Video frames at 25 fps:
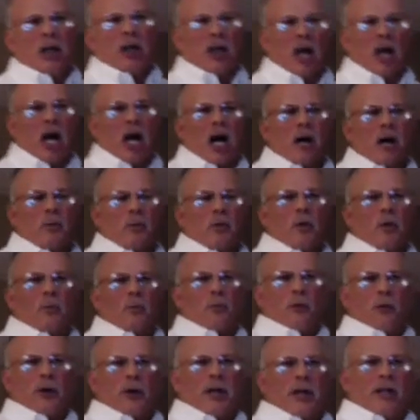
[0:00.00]
God will
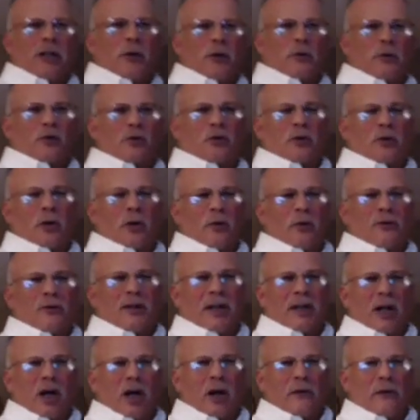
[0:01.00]
bring you truth
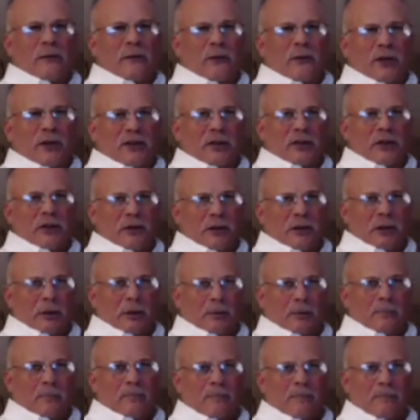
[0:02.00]
and offer it to
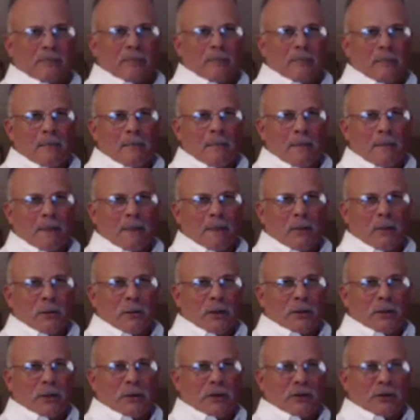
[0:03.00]
you.
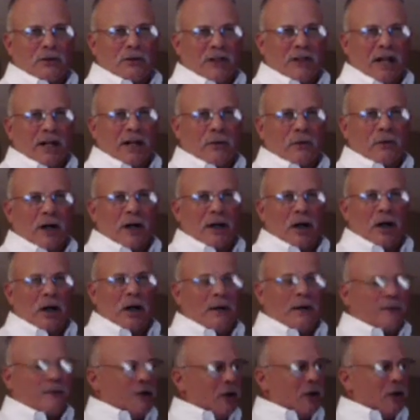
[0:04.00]
Will you understand it right off?